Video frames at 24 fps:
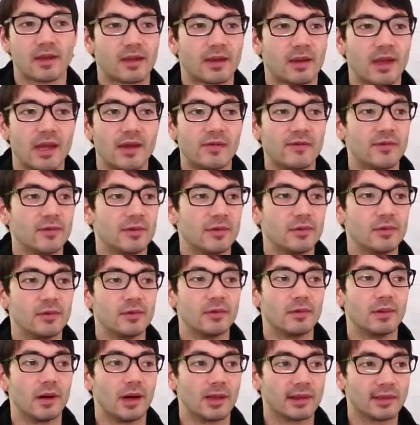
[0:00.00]
gave
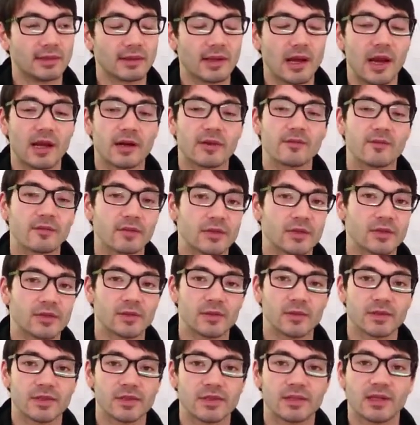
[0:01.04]
you a lot of
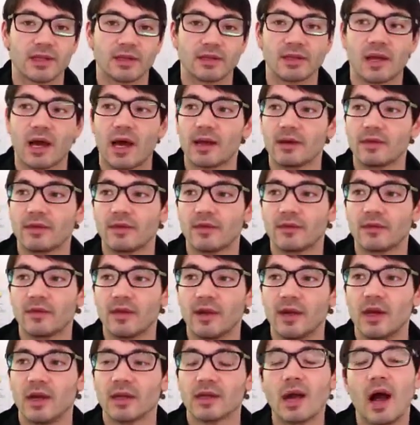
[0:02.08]
resources and a lot of
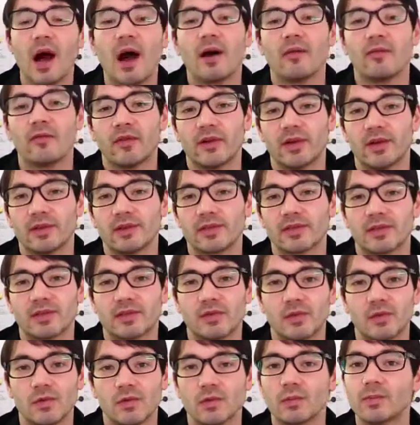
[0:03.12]
confidence
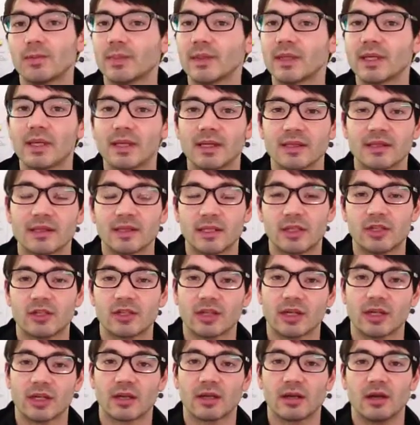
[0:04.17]
to begin
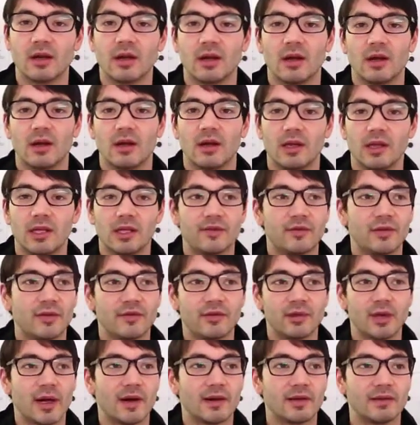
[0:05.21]
teaching, even if
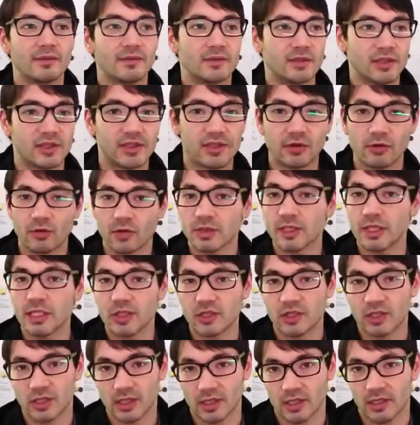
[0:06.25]
you had zero
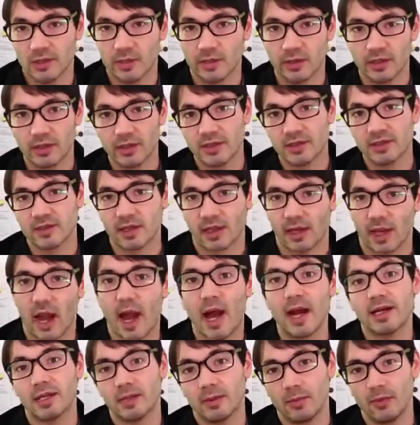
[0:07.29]
teaching experience, like
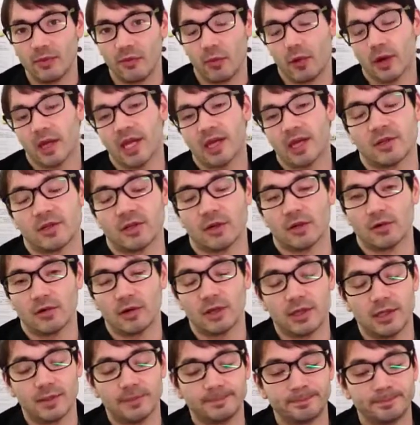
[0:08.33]
I did before I to
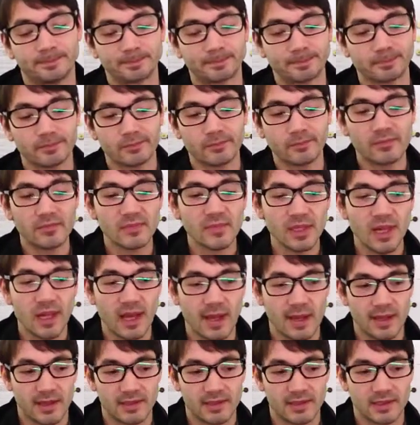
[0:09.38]
Korea.
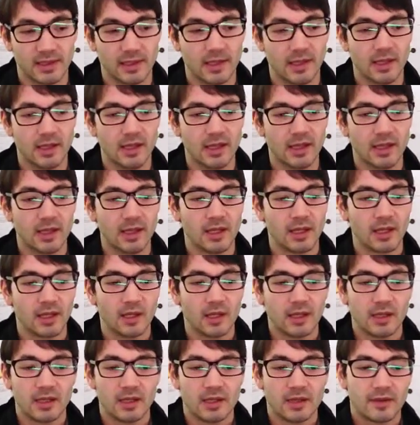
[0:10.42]
And
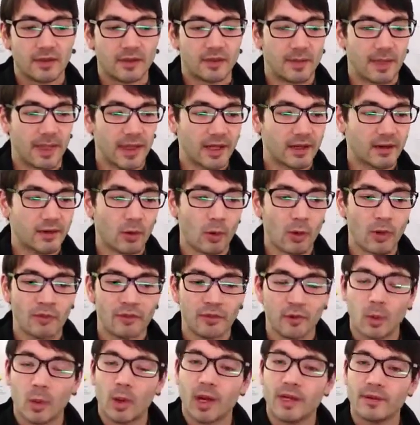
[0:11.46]
they go
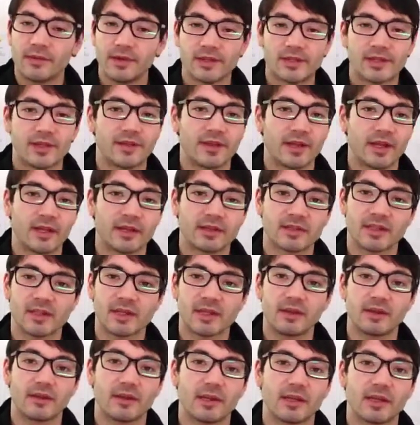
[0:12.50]
over a wide range of things.
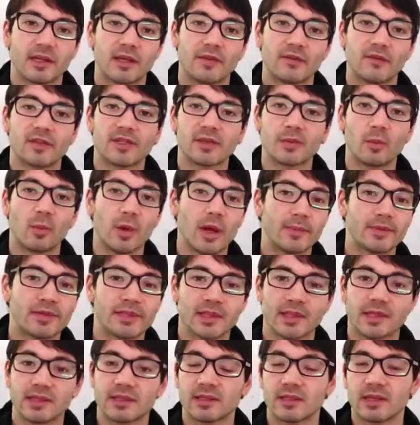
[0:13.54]
They give you some
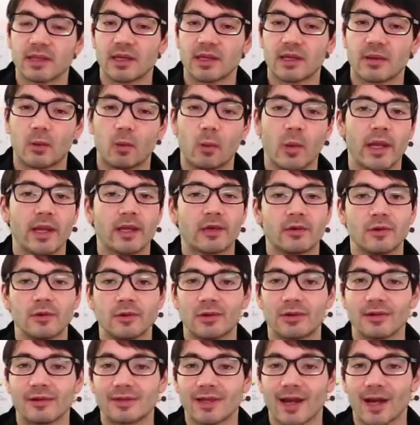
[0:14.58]
websites like
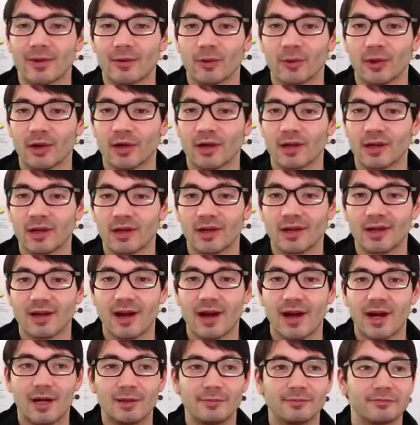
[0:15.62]
waygook.org.
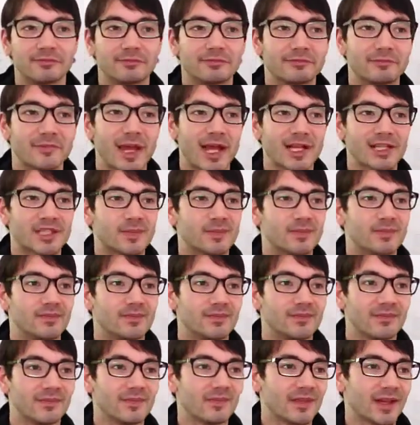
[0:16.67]
That's
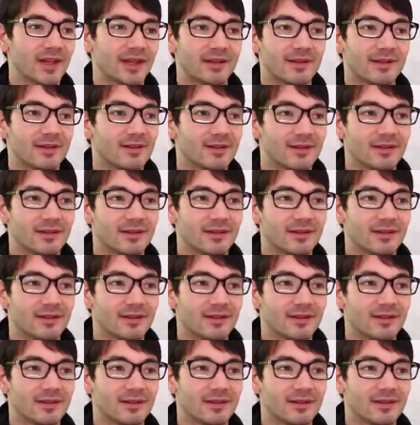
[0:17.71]
like